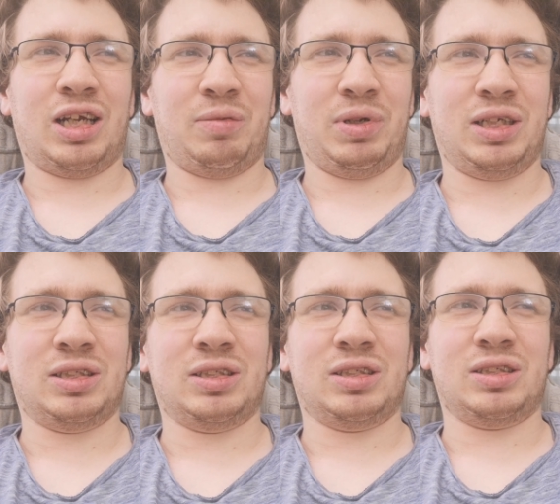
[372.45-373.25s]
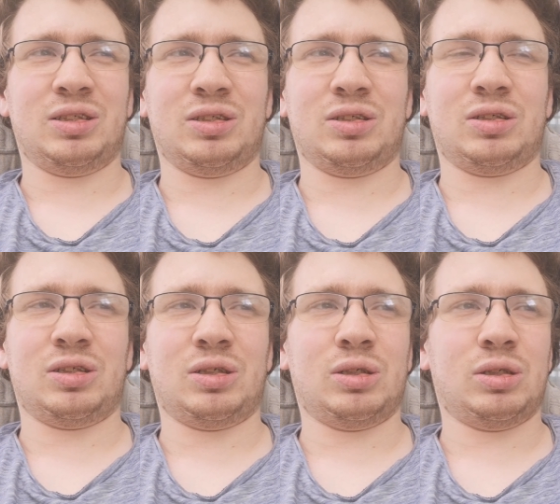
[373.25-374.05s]
I mean,
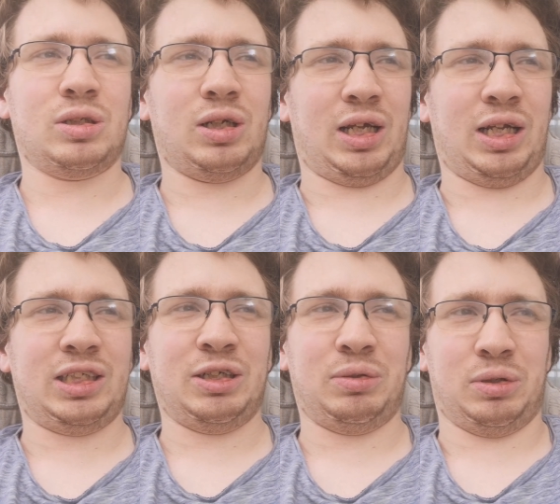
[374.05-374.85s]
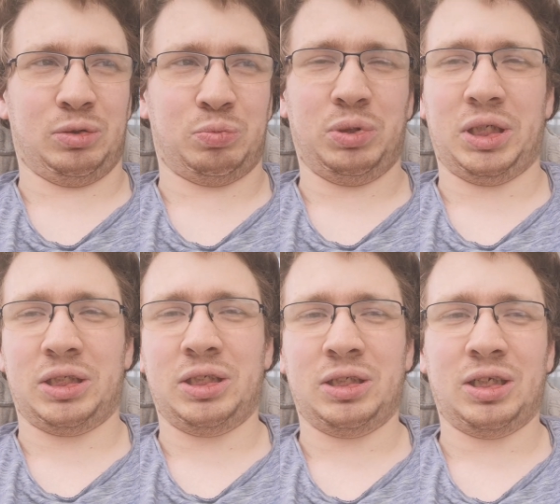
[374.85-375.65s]
Eldar
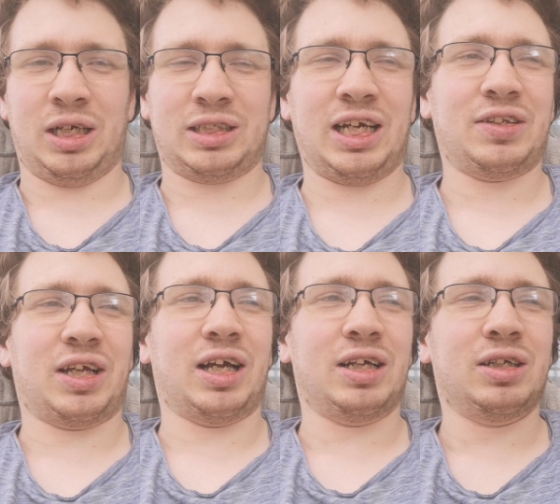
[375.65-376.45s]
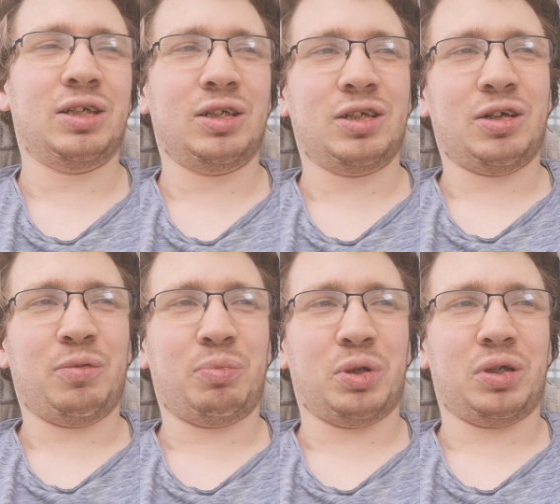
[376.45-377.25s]
OP, I get that,
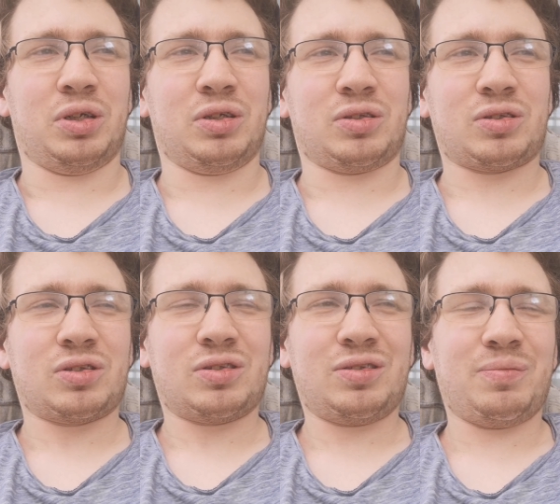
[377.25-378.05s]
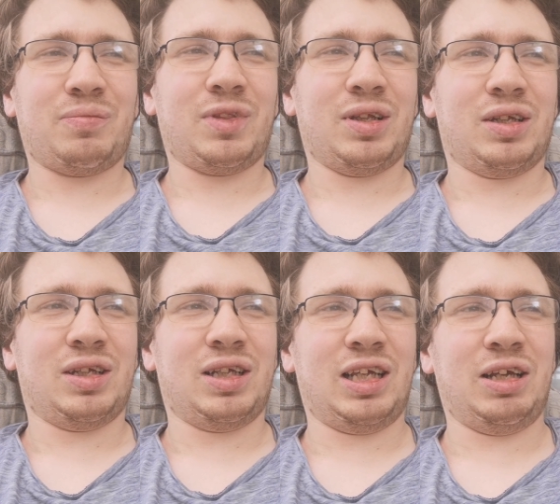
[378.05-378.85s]
but
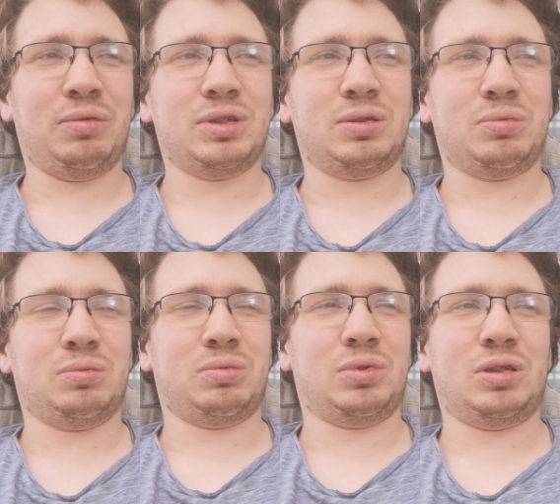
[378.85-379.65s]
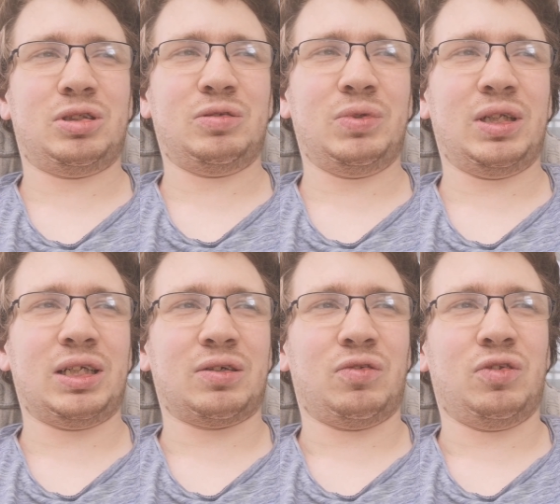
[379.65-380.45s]
it was something
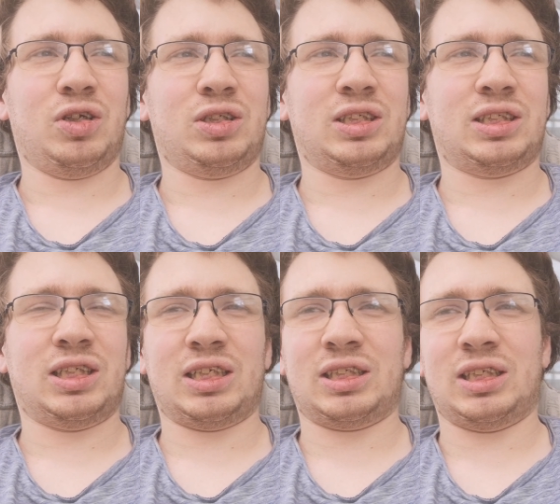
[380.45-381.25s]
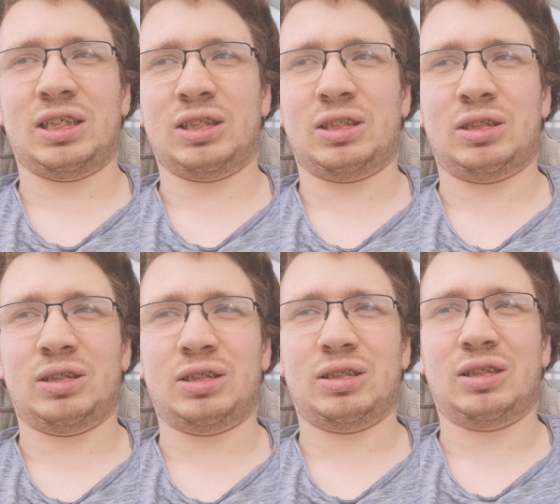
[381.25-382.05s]
like a 36
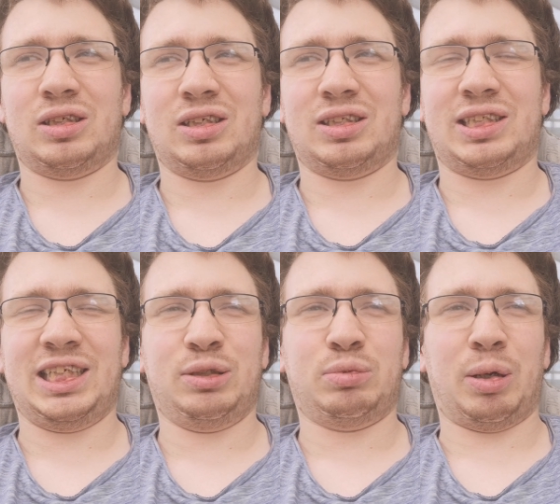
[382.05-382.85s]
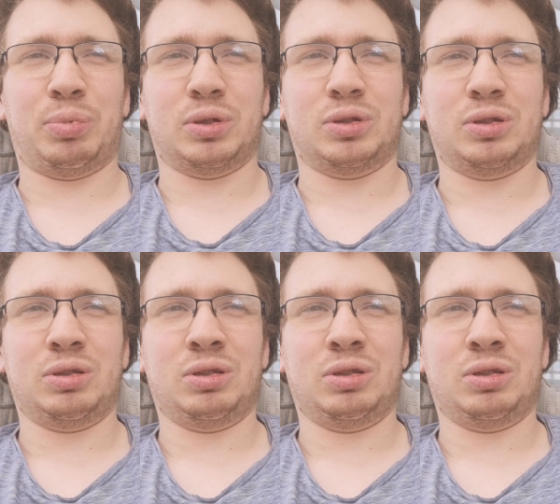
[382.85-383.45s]
inch D weapon,